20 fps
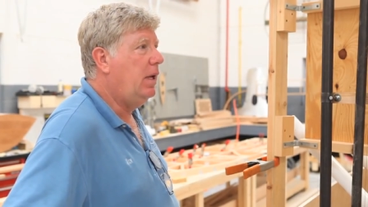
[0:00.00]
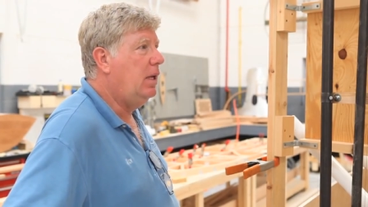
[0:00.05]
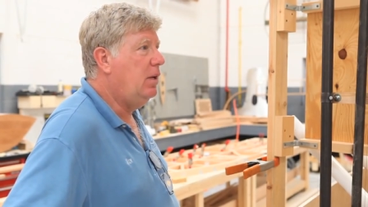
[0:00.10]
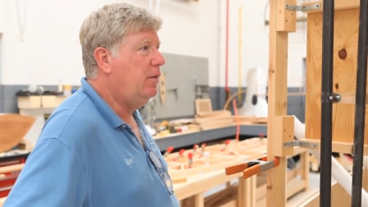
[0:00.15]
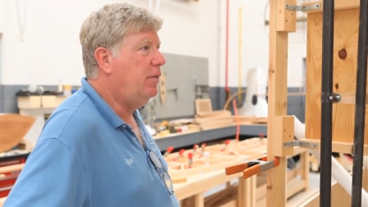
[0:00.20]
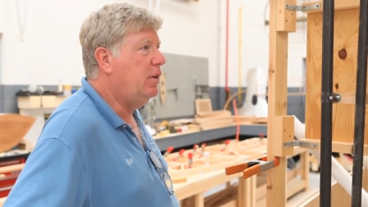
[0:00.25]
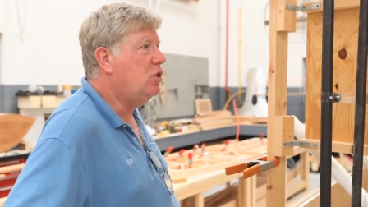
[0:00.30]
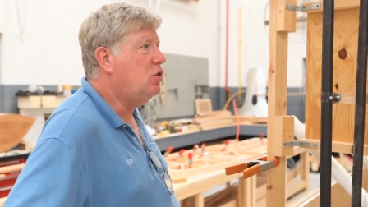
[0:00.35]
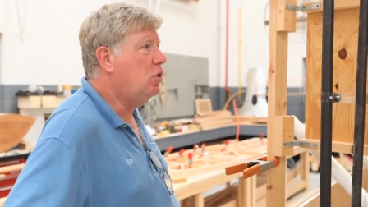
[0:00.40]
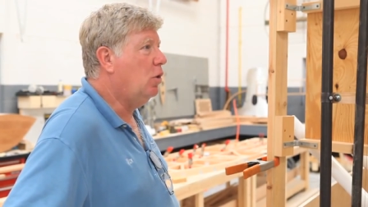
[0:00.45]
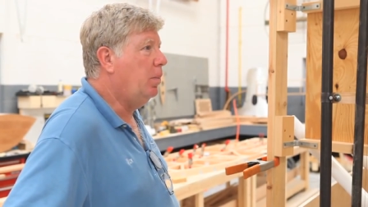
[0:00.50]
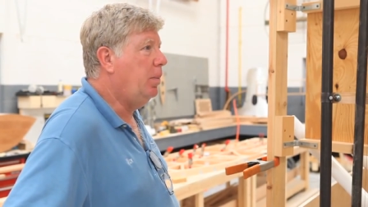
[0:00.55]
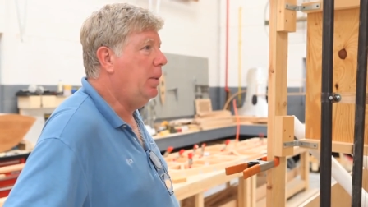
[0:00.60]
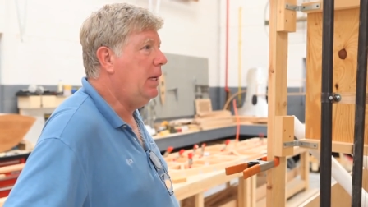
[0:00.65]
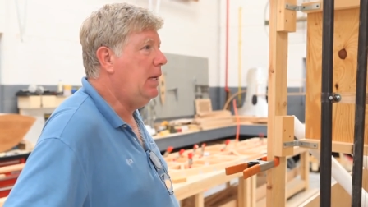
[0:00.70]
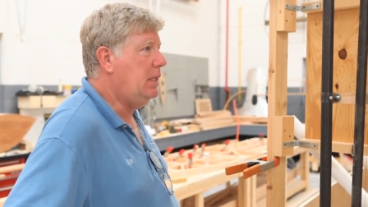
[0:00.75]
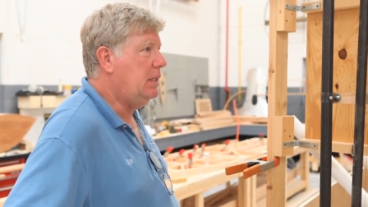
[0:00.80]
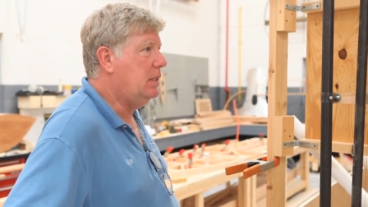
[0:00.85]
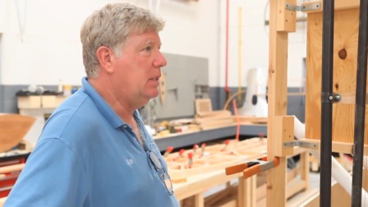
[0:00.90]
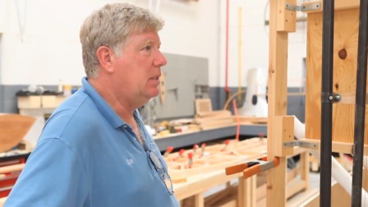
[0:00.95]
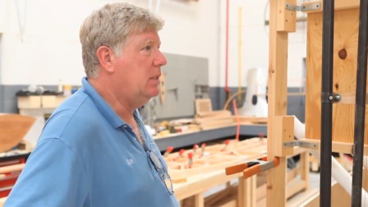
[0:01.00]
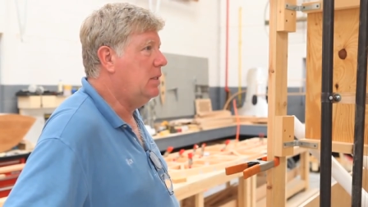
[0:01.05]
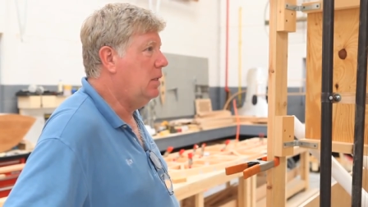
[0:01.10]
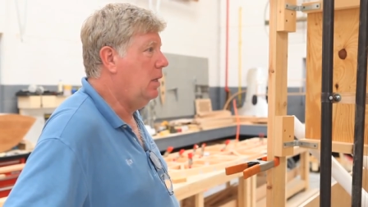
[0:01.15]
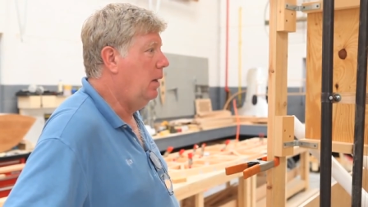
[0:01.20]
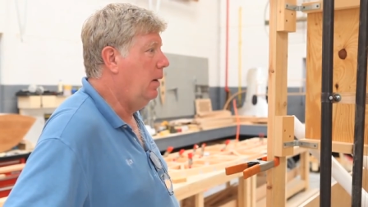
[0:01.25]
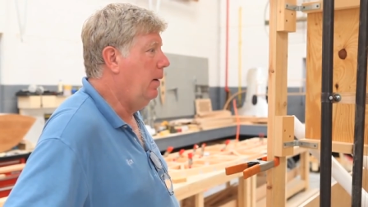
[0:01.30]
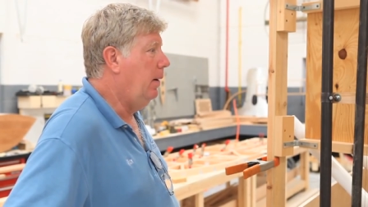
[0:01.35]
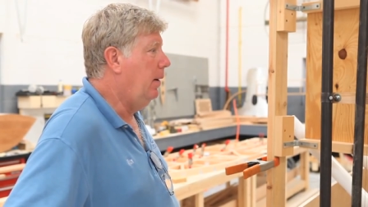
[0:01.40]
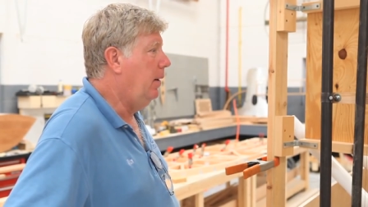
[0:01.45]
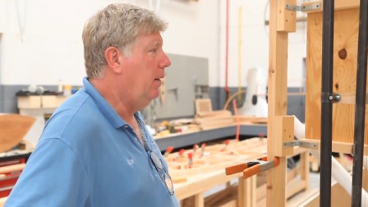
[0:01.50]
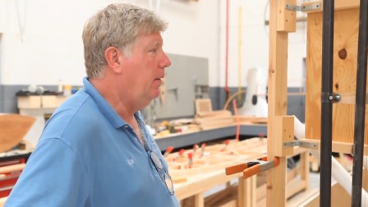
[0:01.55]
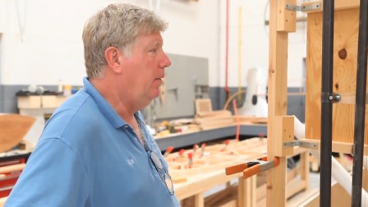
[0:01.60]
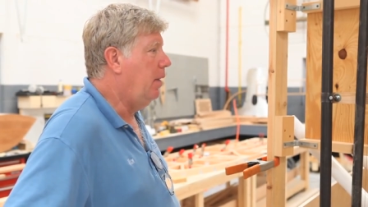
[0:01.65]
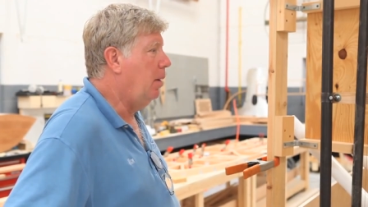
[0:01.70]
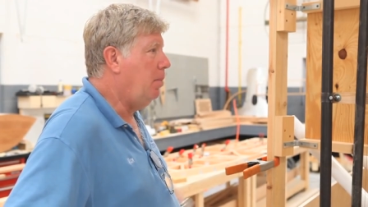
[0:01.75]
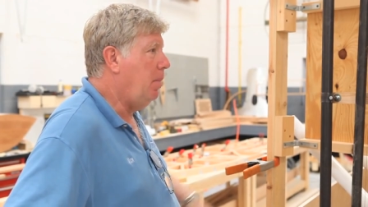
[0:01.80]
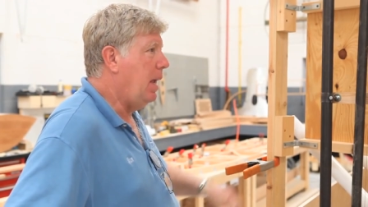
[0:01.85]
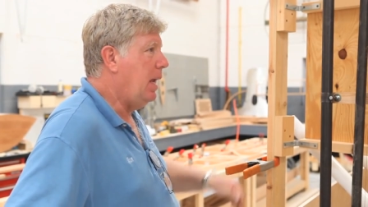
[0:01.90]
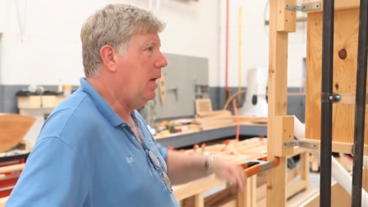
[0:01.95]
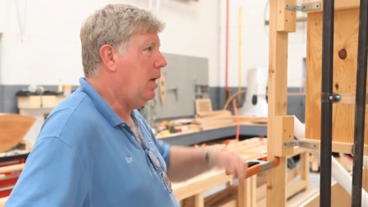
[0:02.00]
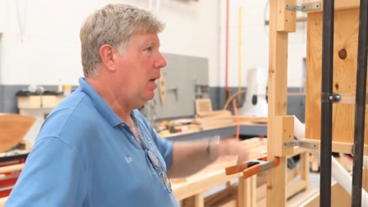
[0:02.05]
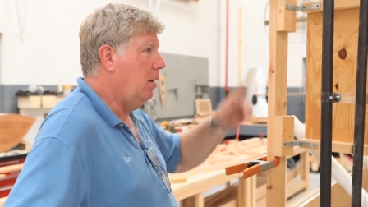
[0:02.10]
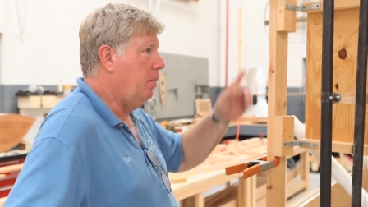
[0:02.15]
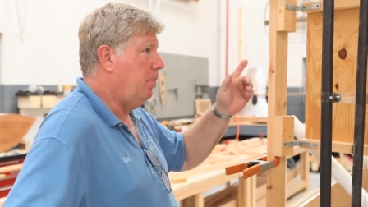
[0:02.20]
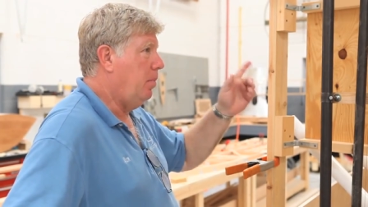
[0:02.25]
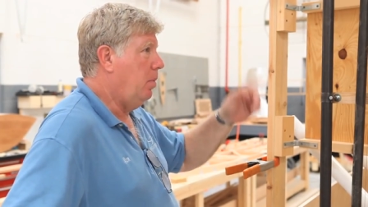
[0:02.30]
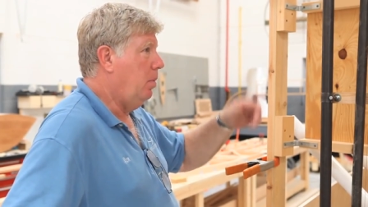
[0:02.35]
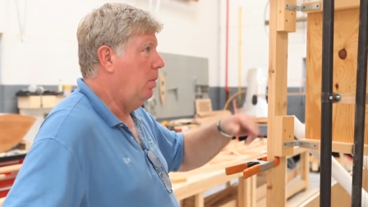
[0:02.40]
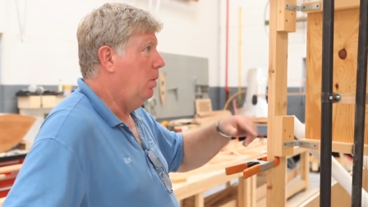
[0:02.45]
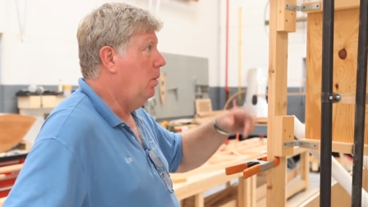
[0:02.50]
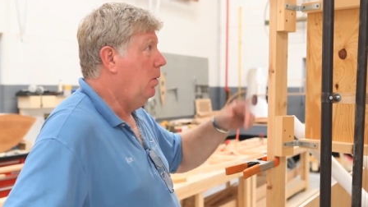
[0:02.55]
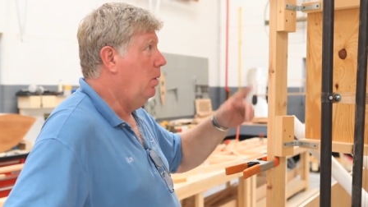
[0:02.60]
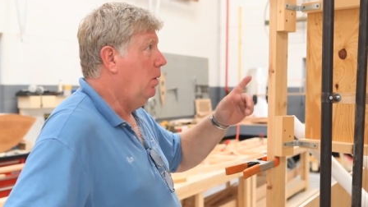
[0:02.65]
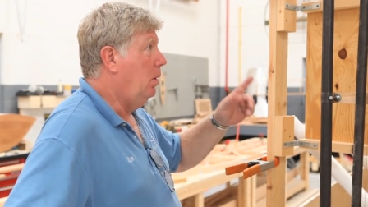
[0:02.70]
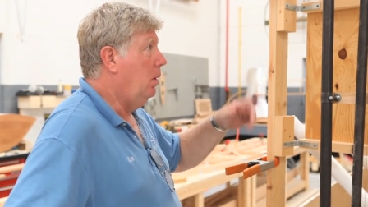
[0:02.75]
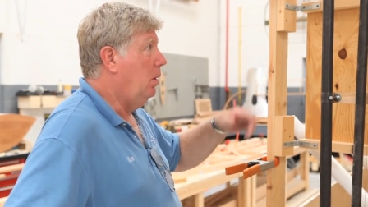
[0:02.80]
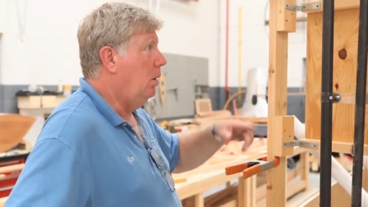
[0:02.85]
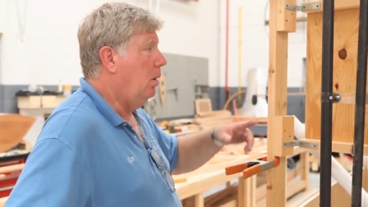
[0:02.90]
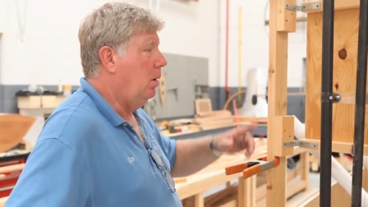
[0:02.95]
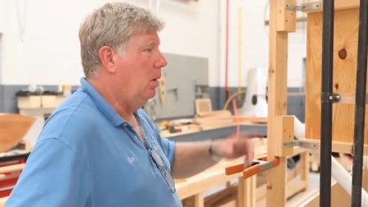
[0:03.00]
individual pieces that make up. And that doesn't